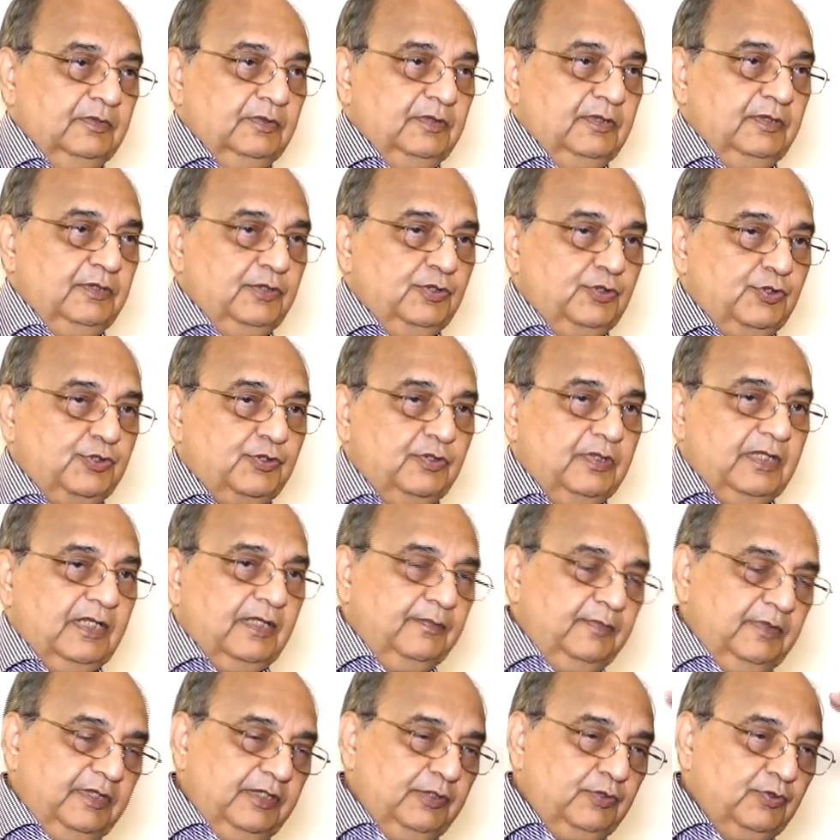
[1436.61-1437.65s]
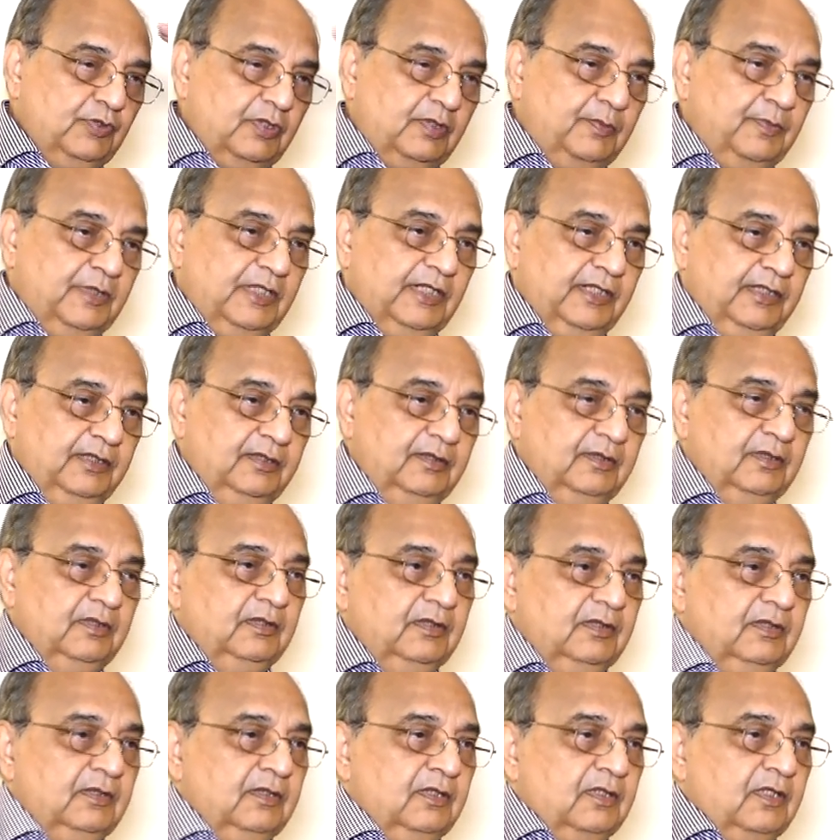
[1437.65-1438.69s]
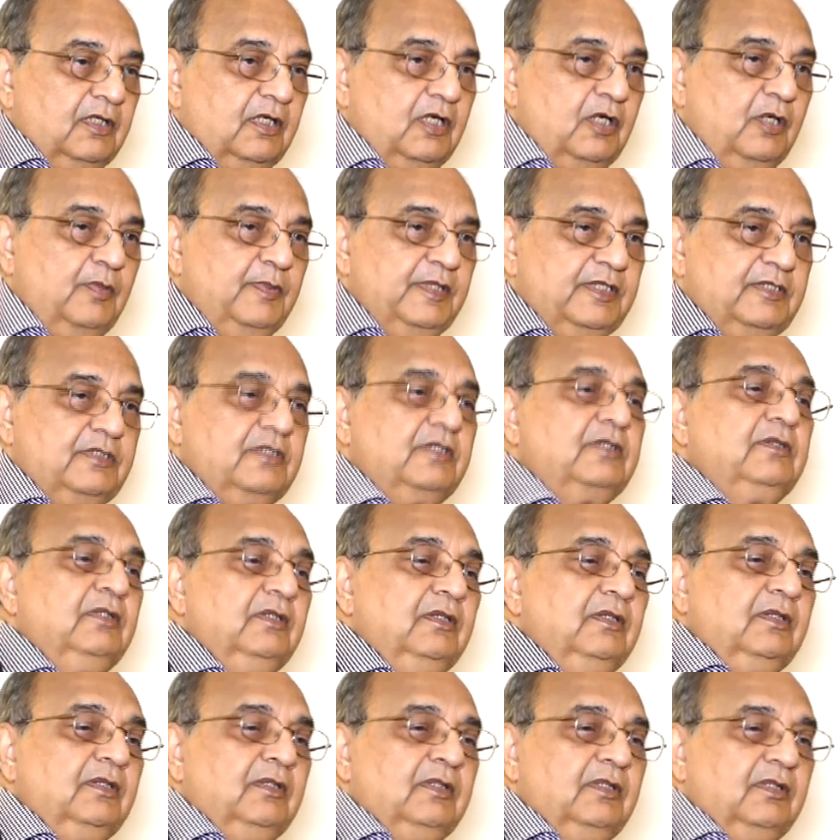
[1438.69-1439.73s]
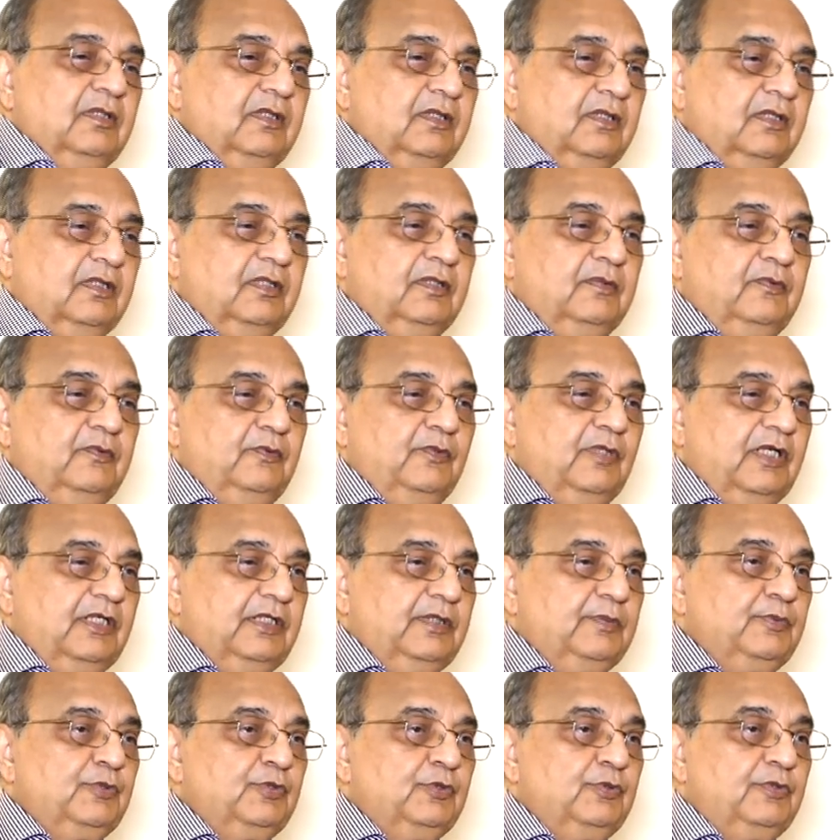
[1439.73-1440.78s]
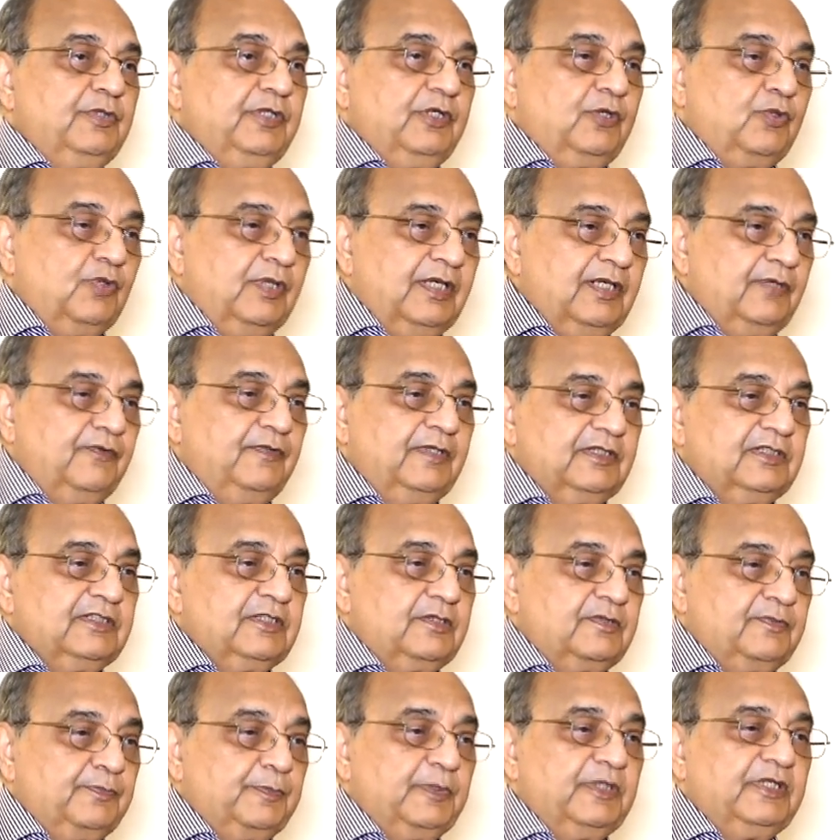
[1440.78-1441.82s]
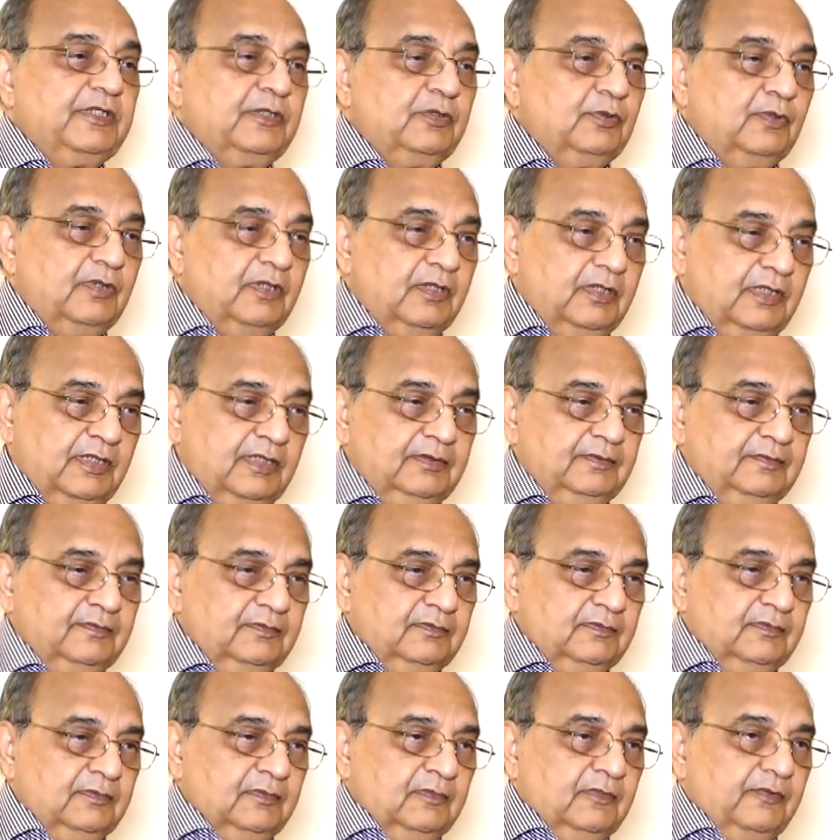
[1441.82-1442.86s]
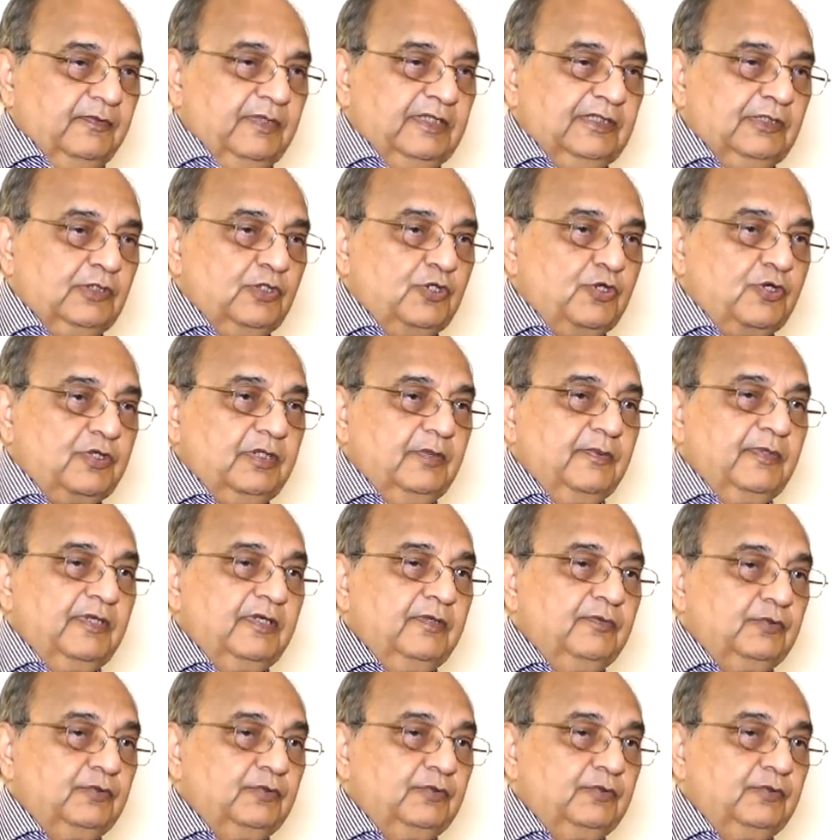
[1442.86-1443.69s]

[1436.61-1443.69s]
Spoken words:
You should have in your mind how much volume you require for this particular lung, whether you are giving